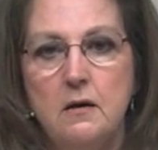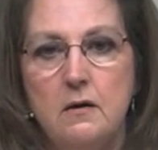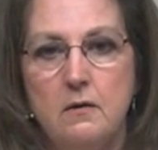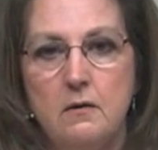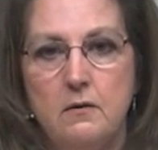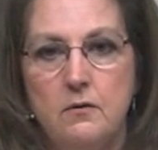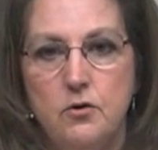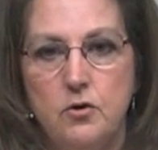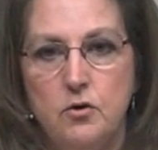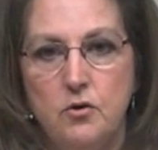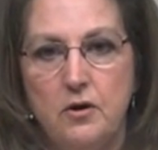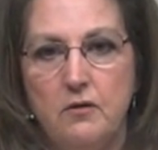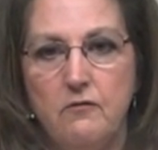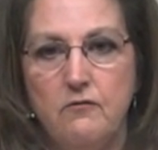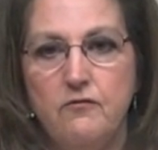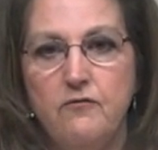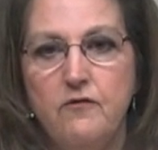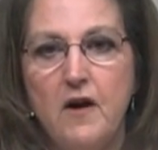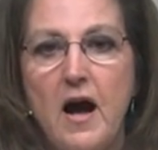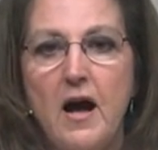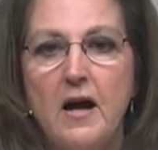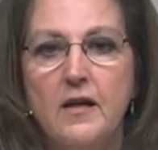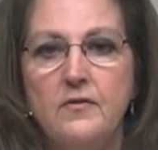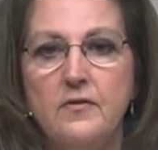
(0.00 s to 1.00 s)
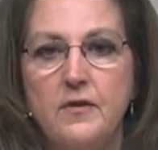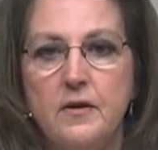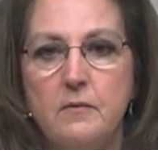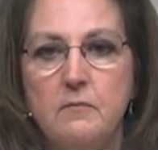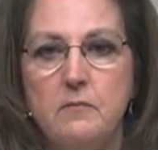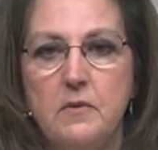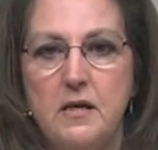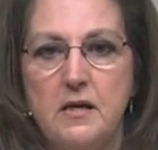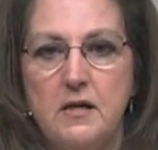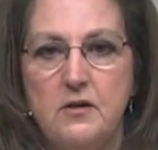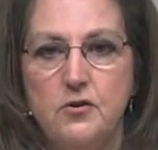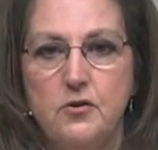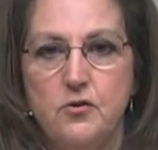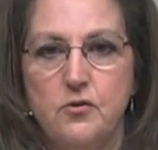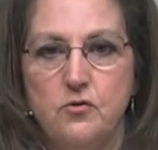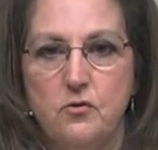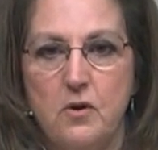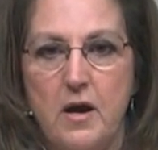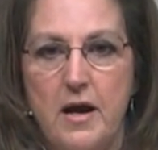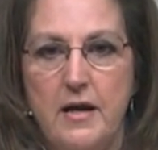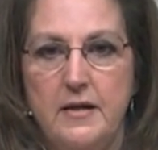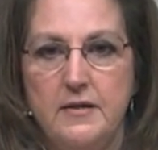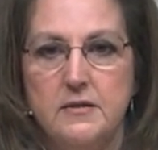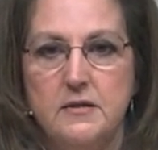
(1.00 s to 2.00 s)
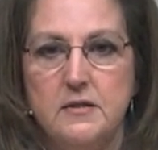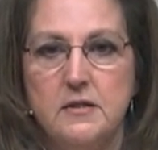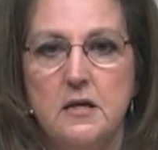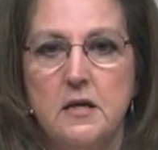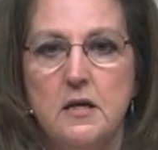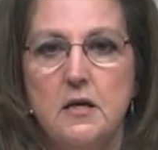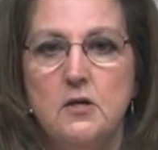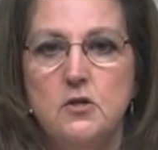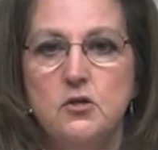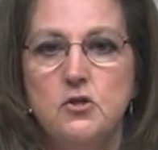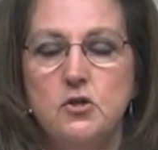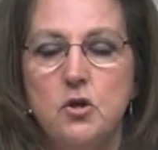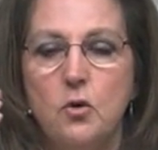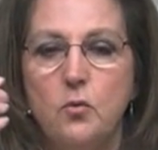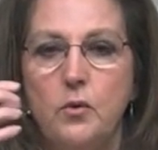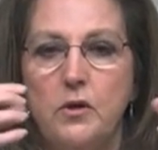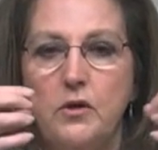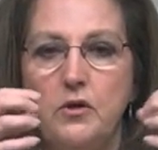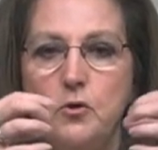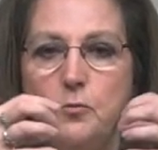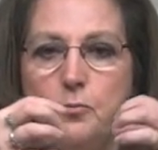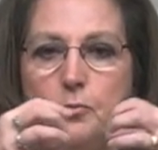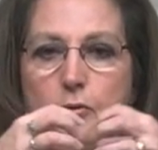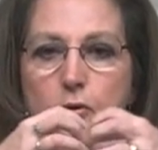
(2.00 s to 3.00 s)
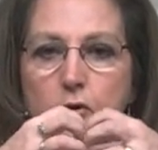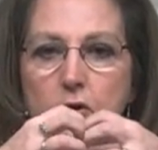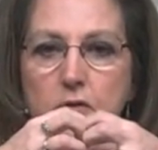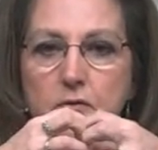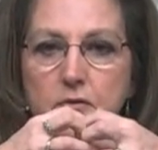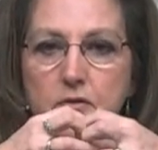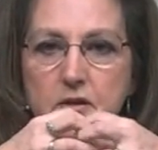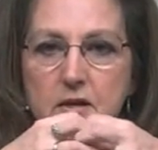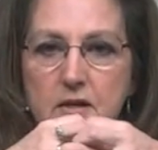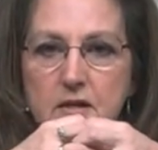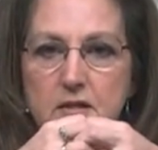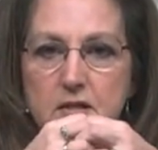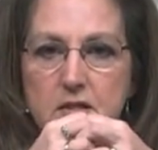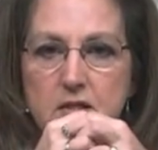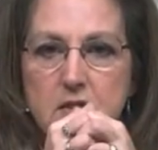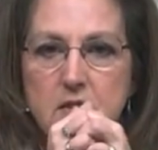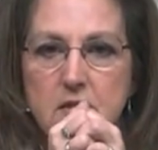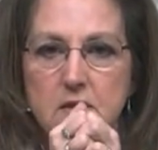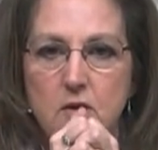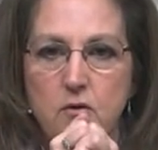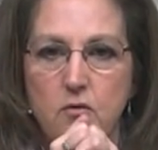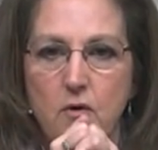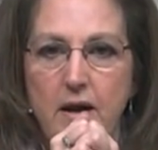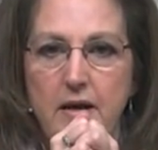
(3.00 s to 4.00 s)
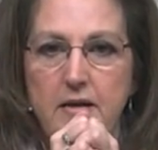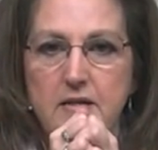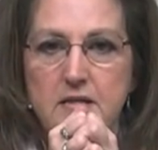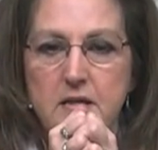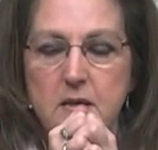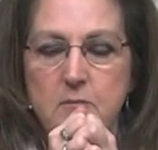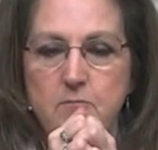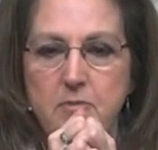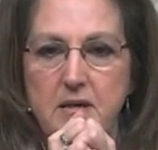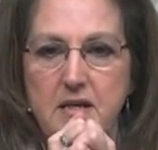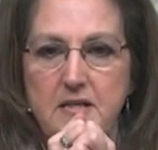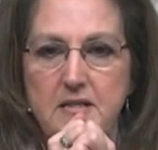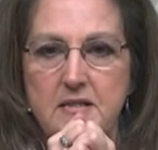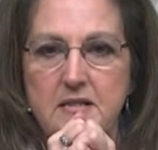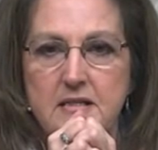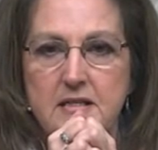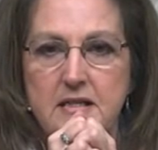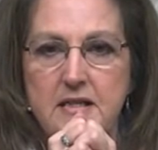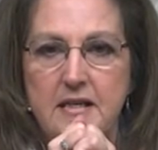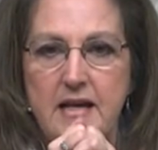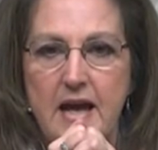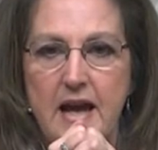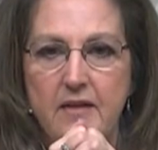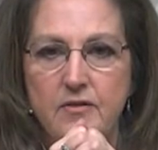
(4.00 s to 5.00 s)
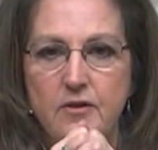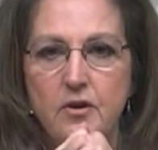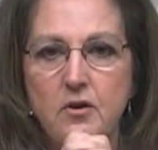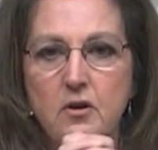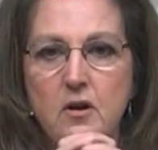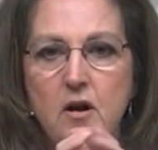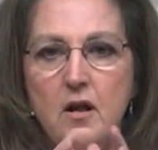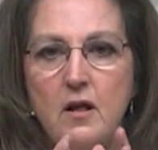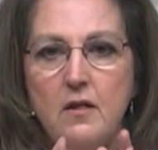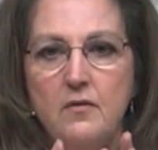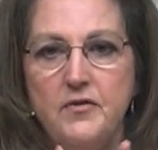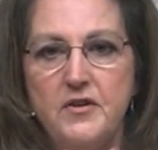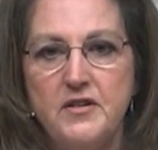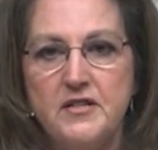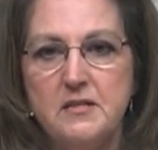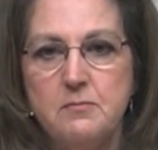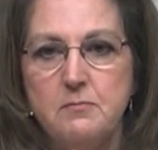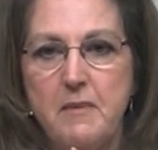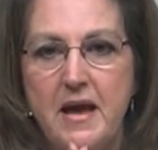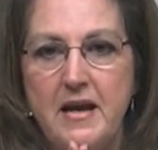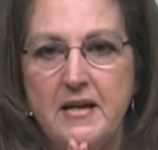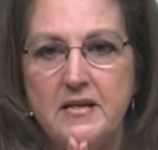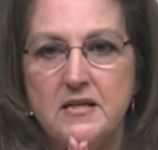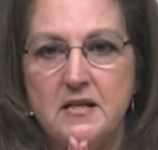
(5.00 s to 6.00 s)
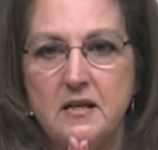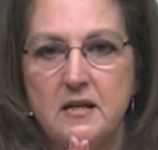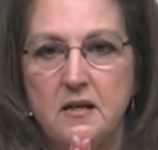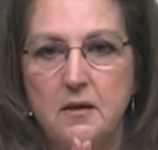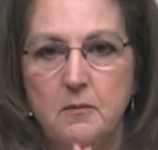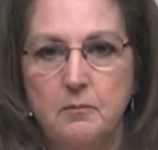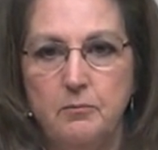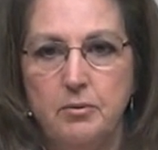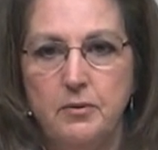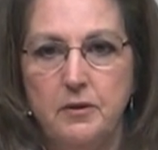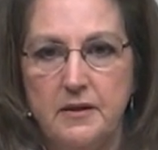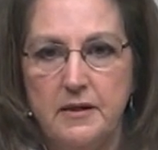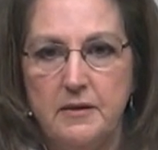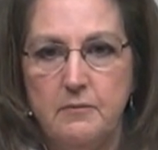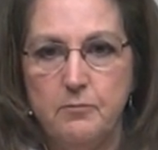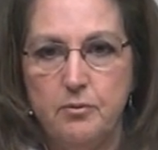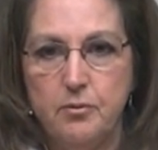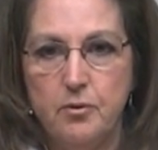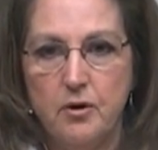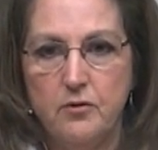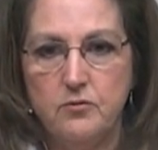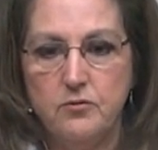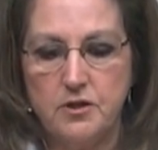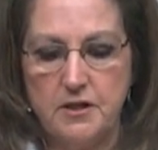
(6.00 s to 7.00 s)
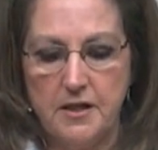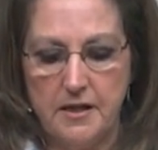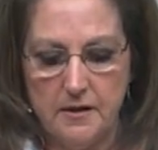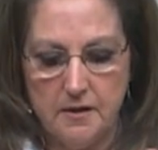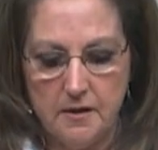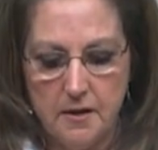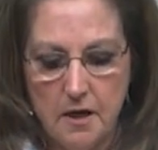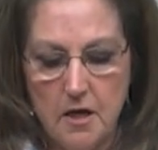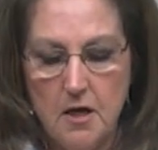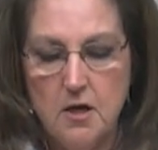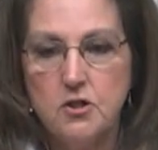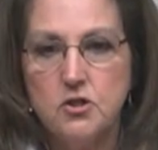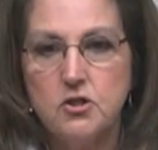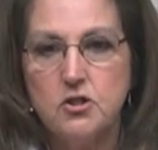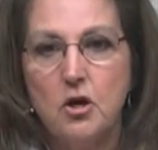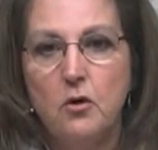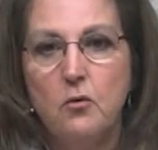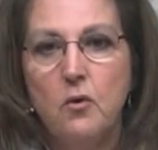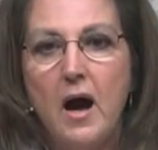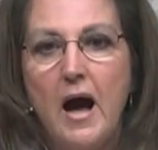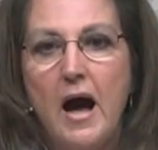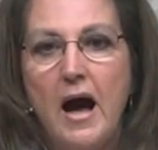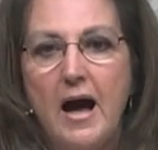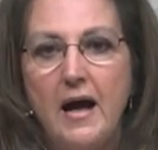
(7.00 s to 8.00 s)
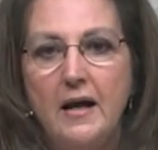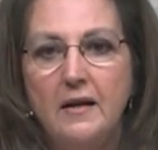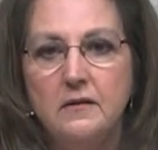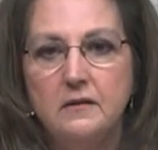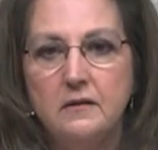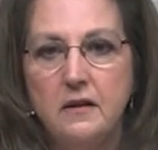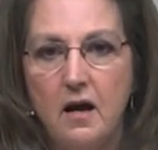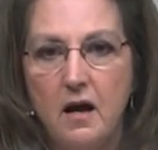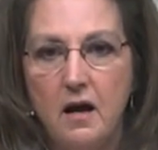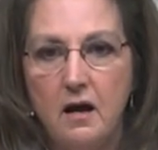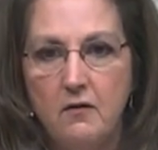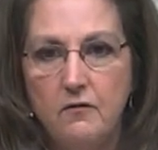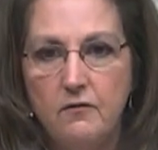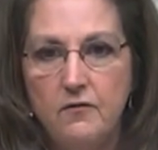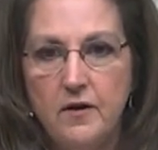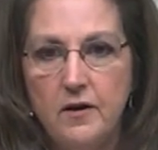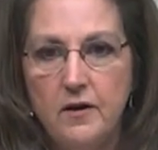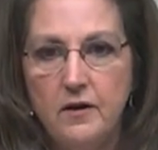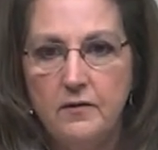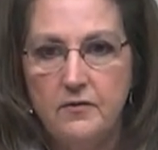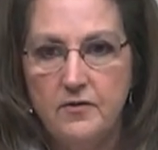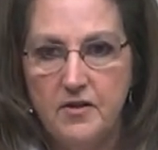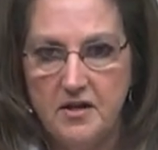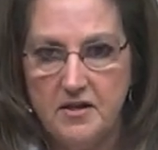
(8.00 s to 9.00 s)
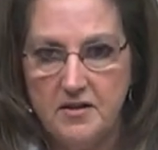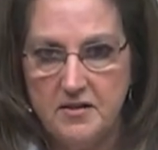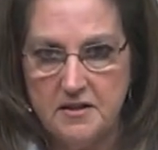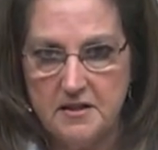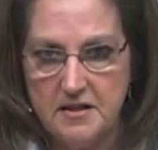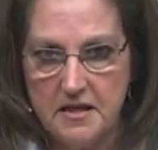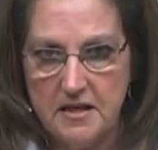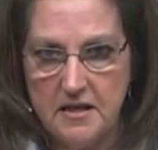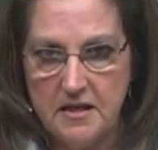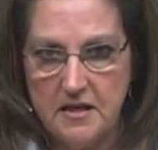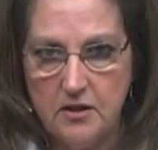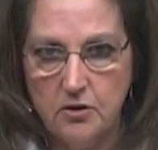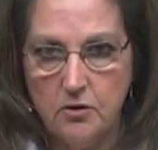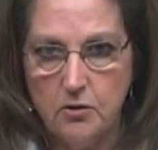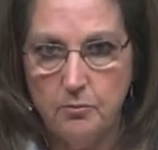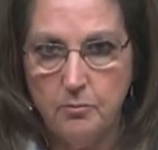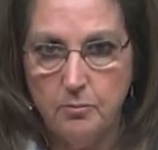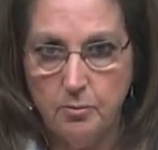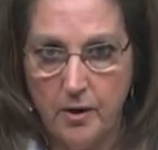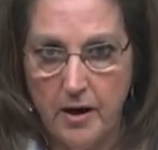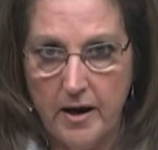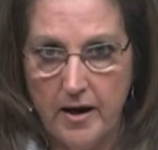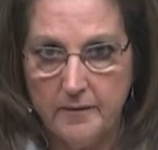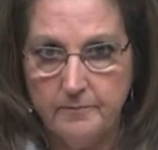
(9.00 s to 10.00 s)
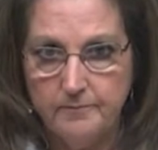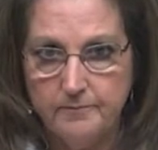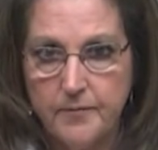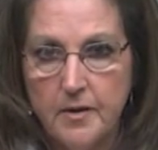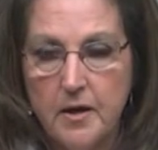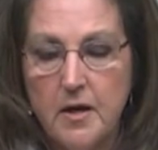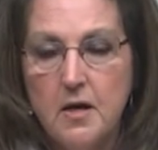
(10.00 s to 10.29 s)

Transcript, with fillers: you can find them in your grains. So when you put these grains and beans together, this makes a complete protein. So I love the Ezekiel bread.